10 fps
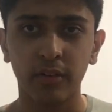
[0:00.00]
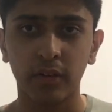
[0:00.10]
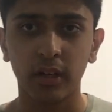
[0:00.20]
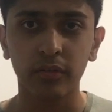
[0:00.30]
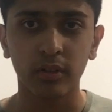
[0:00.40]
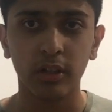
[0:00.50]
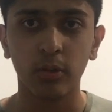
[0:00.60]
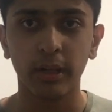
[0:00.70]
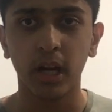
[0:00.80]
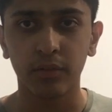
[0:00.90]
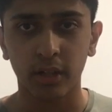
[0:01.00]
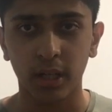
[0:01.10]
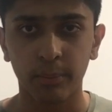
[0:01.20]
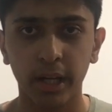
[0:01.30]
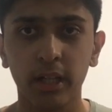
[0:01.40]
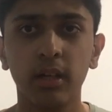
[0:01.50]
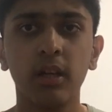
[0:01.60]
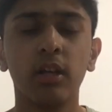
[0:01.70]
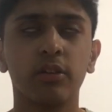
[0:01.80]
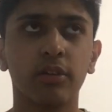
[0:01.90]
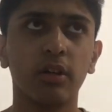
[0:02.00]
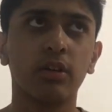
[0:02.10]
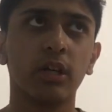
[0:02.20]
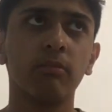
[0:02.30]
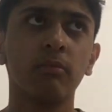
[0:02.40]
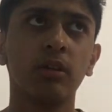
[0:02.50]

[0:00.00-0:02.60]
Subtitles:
after a little bit after I get back." So I was like, okay.